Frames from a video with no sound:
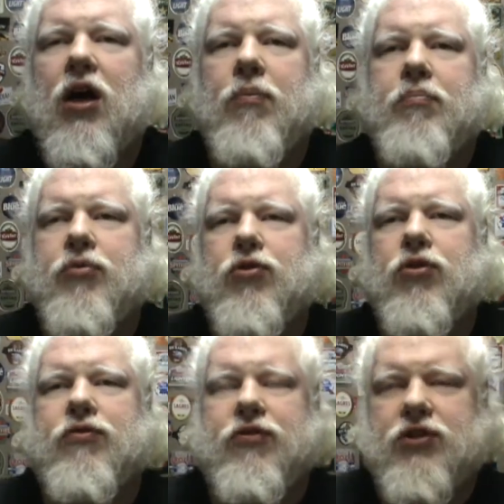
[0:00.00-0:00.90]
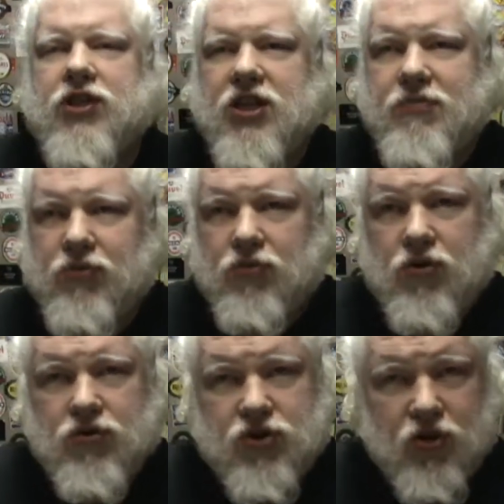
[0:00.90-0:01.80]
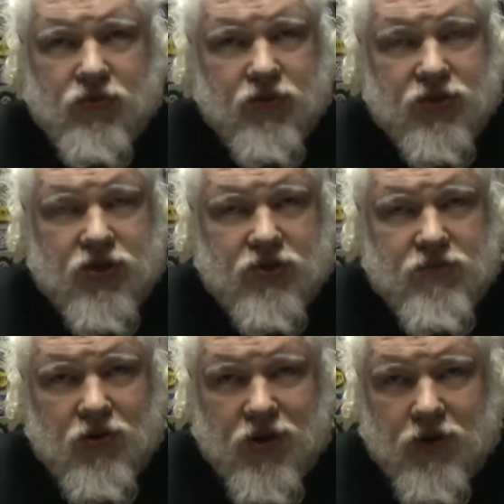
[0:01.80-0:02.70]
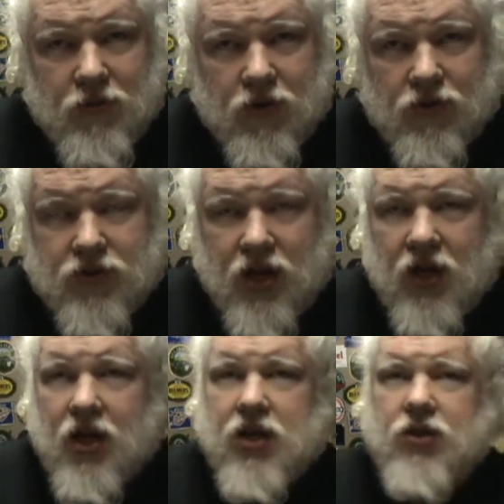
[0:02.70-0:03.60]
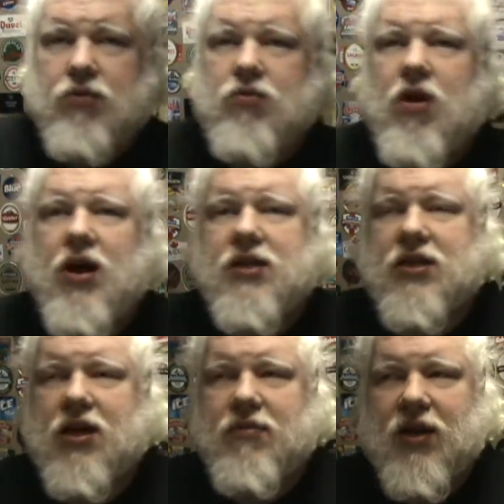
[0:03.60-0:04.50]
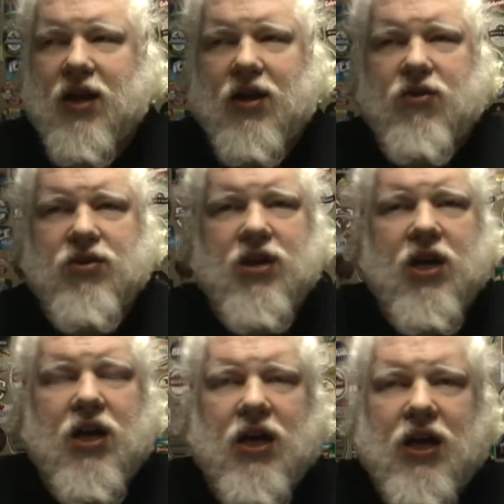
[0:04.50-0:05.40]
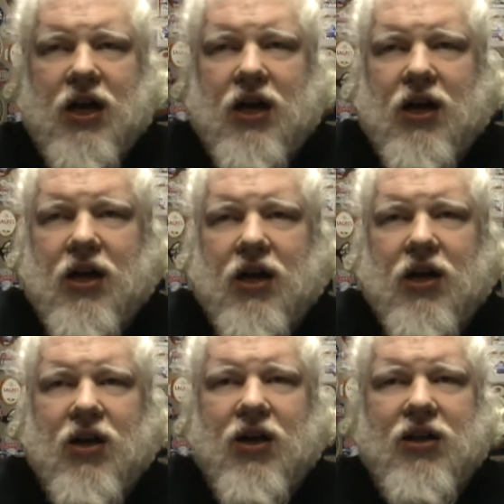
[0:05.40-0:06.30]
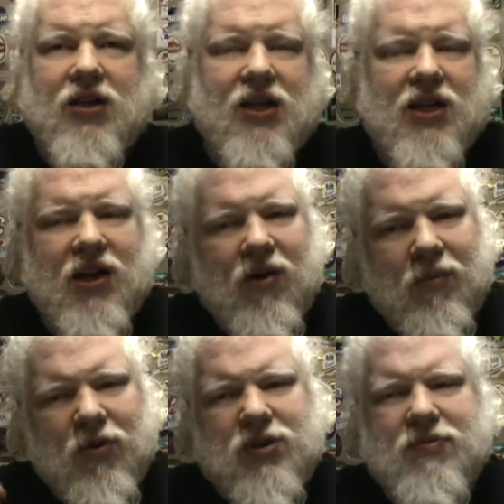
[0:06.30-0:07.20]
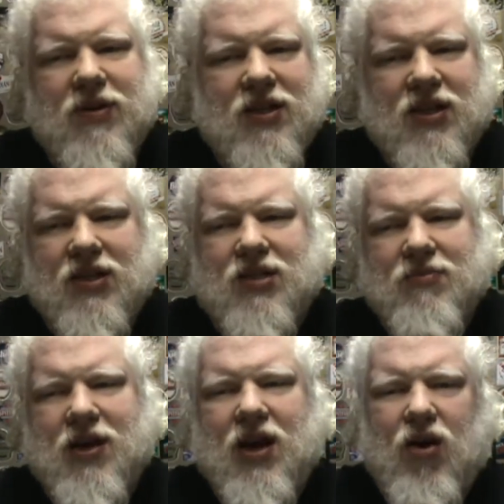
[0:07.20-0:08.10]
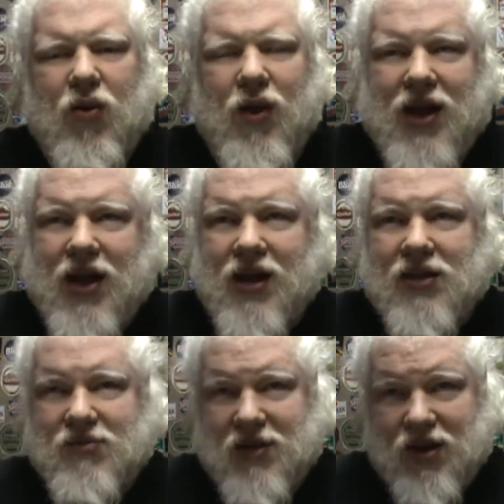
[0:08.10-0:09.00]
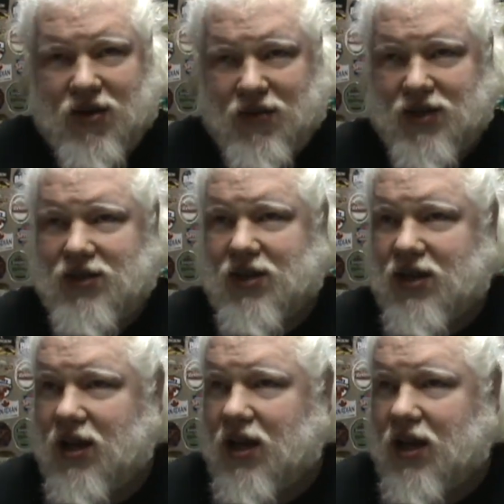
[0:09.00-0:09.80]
A beautiful deep roast, almost smoky roast. The rye's coming out. It almost smells like there's some caraway in it, some caraway seed.